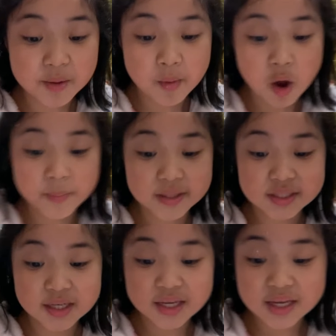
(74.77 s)
moment
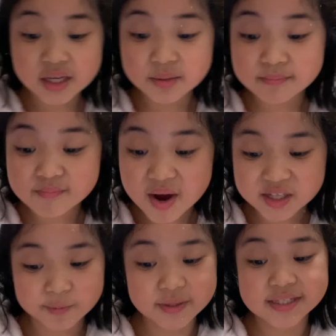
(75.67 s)
it
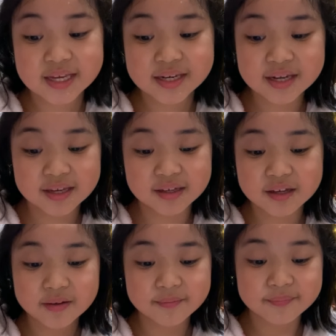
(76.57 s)
must be St. Nick.
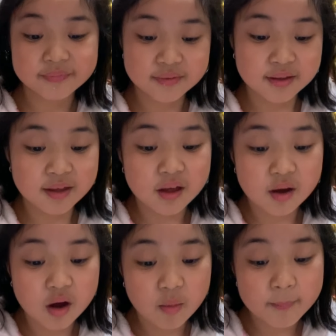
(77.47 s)

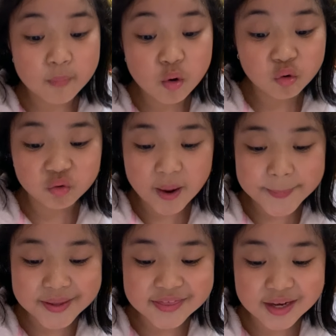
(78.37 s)
More
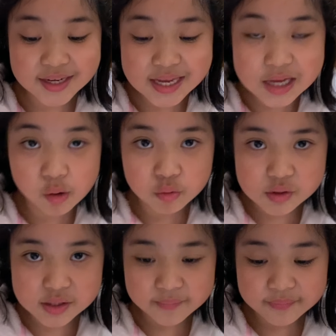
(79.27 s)
rapid than
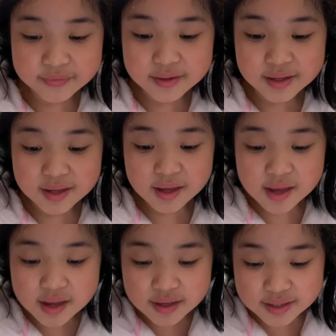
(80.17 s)
eagles,
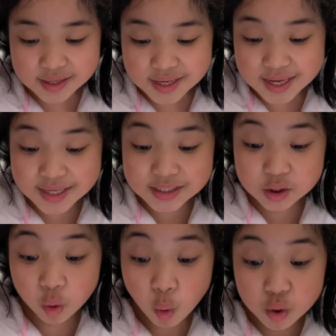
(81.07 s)
his
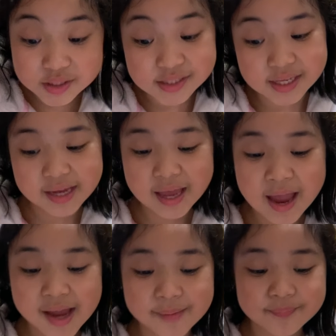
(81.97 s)
coursers they
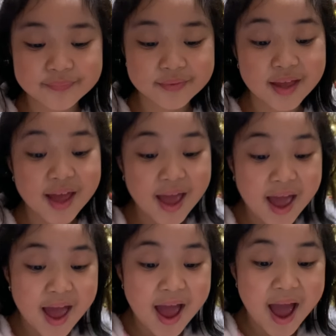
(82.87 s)
came,
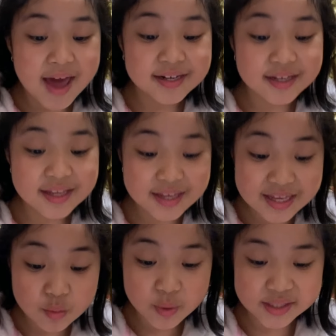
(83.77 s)
and
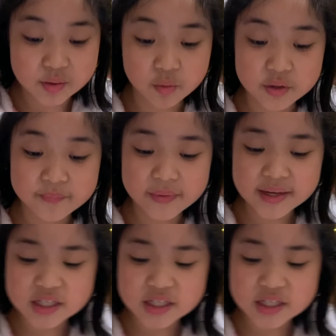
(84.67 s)
he whistled and